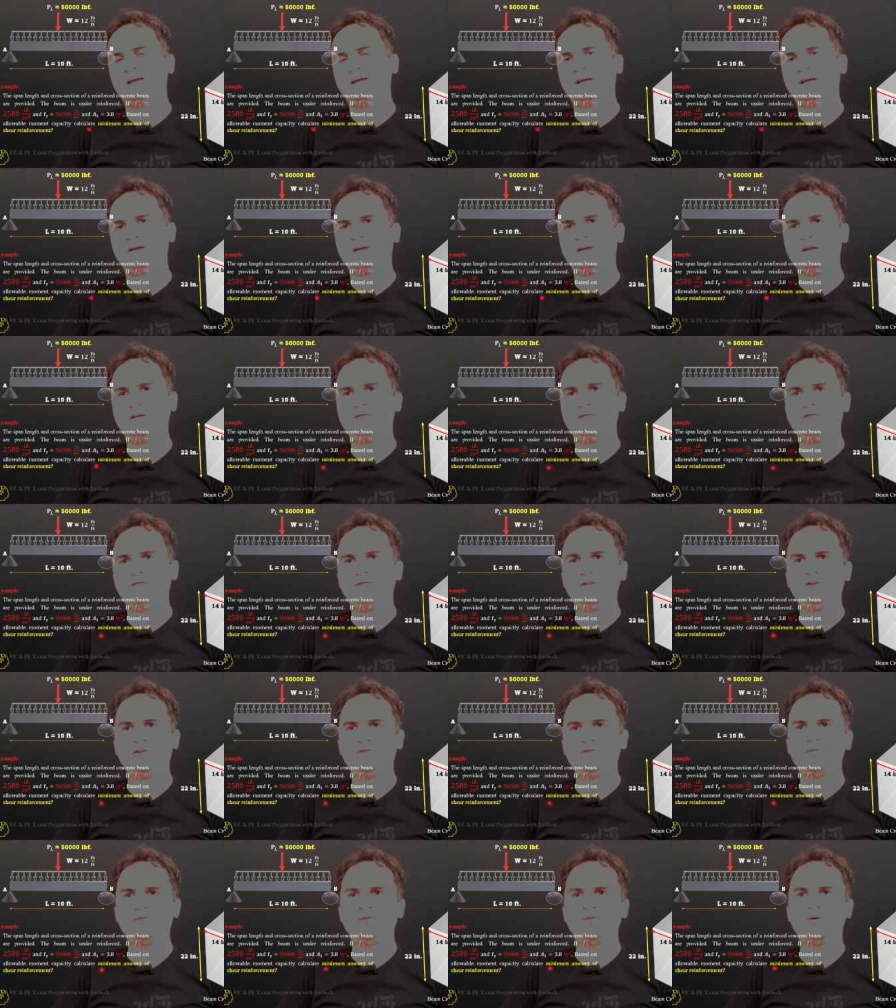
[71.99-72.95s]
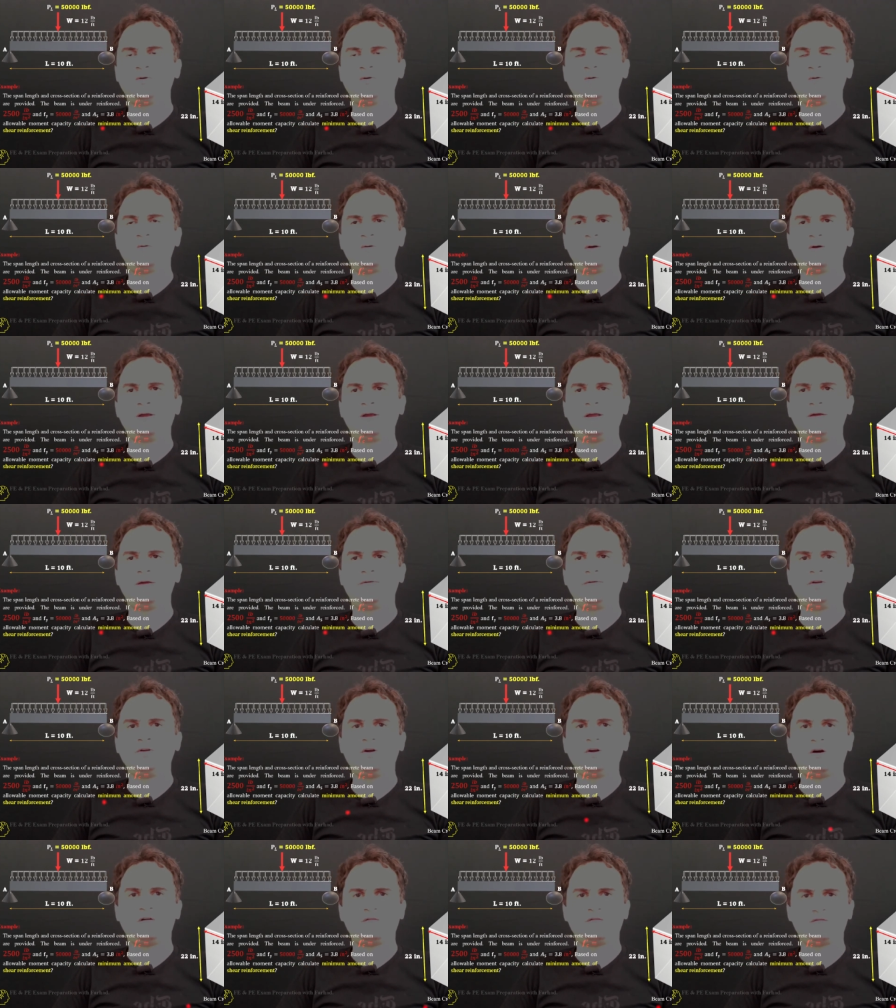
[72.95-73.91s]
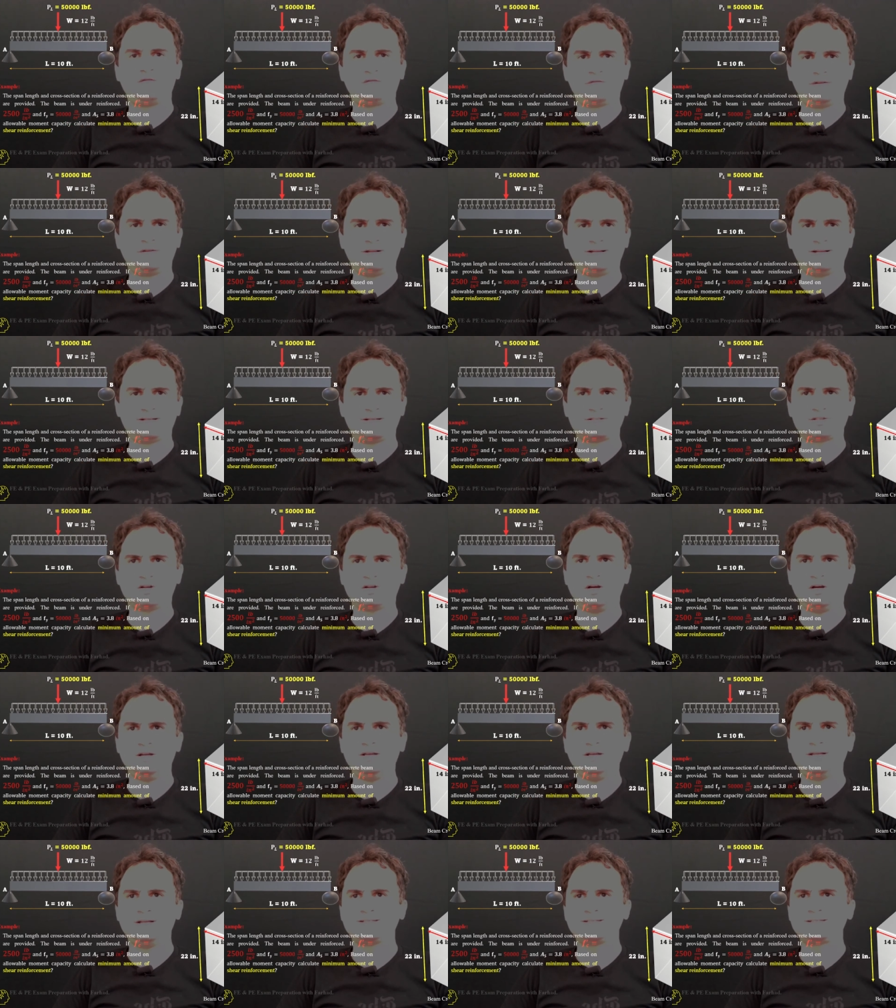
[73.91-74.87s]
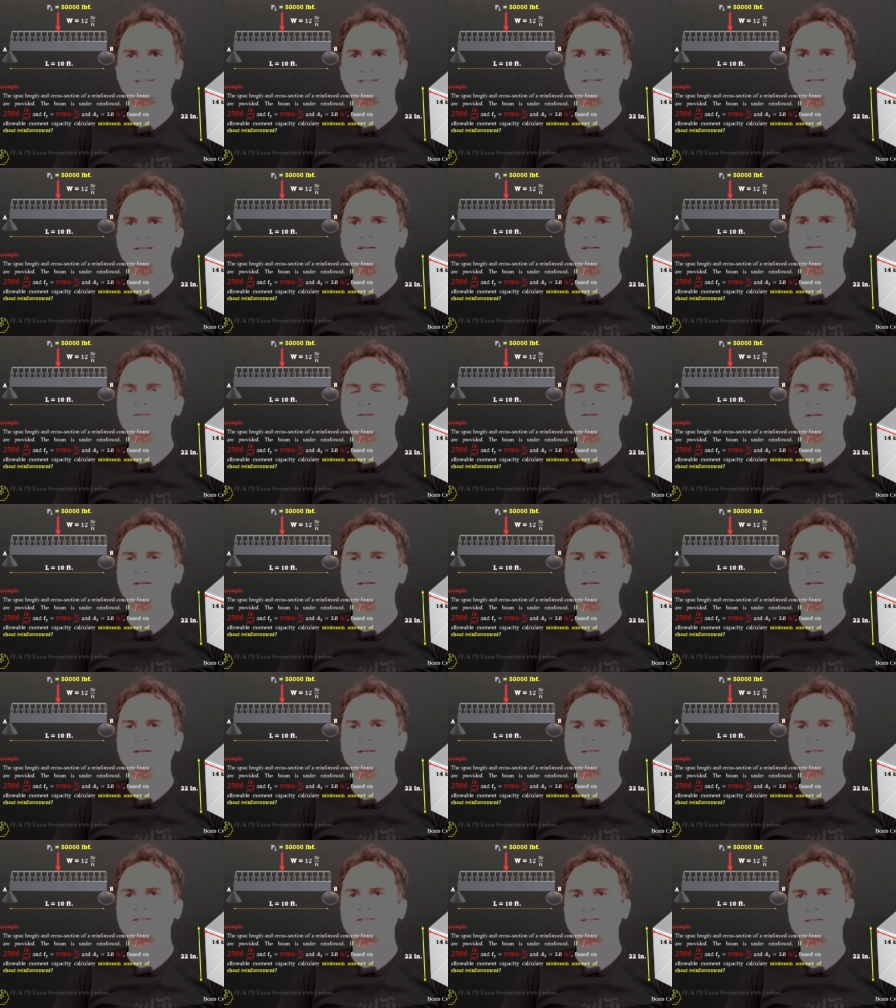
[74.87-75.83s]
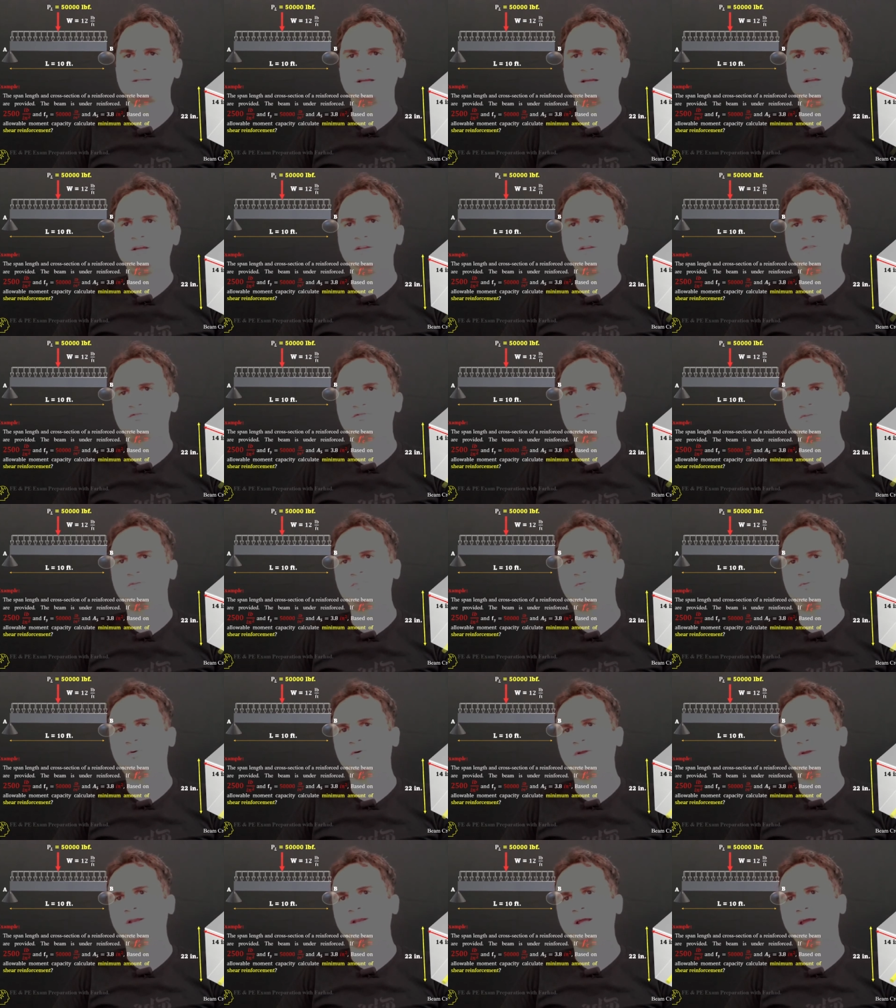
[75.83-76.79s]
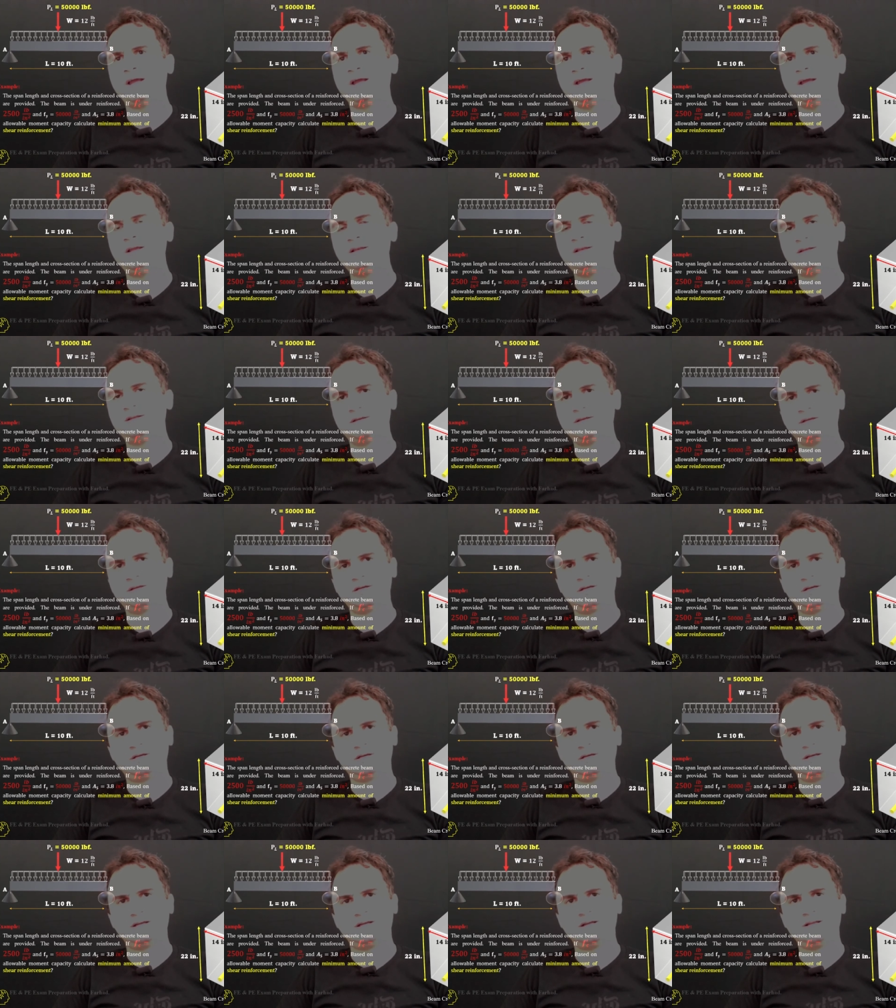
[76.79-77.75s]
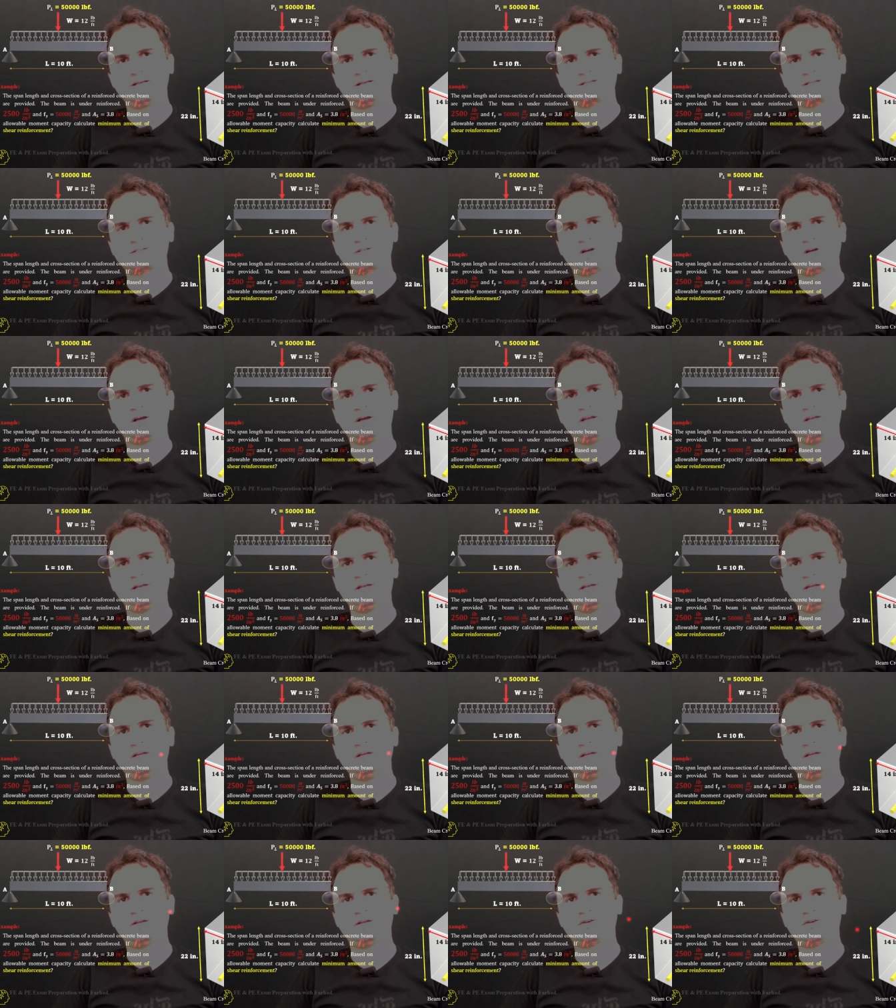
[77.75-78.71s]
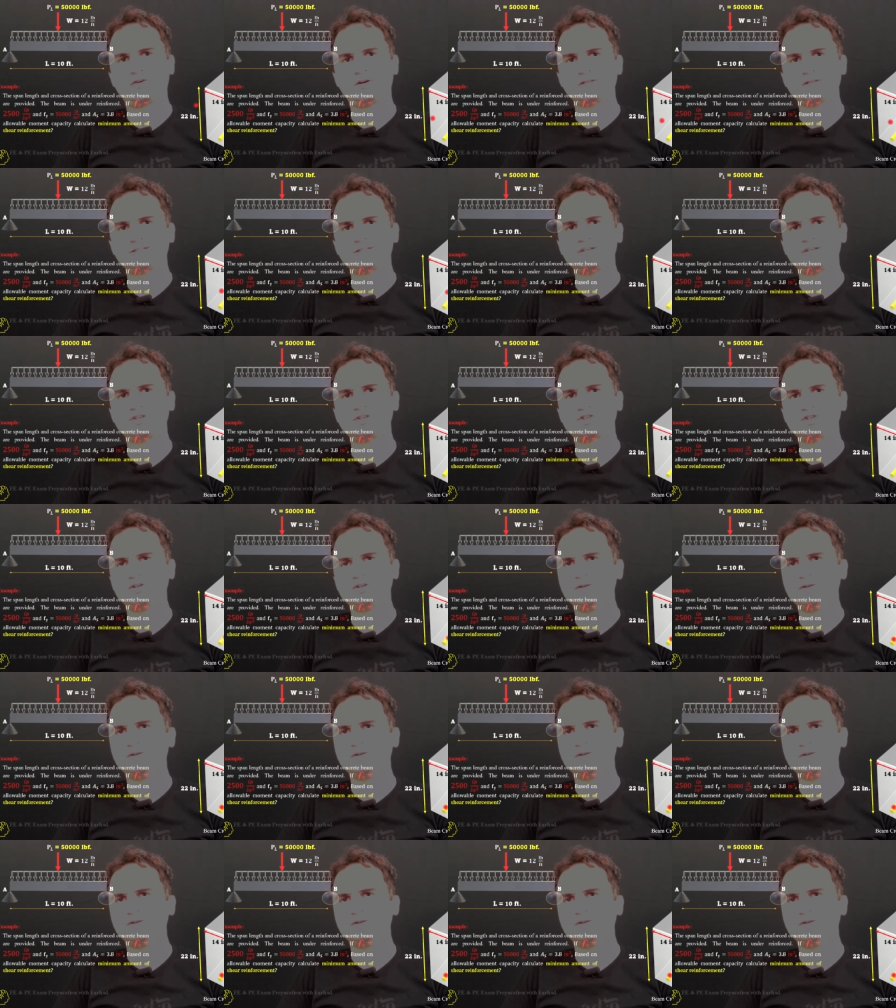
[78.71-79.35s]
If we do know area of tensile steel is a 3.8 inside the cross section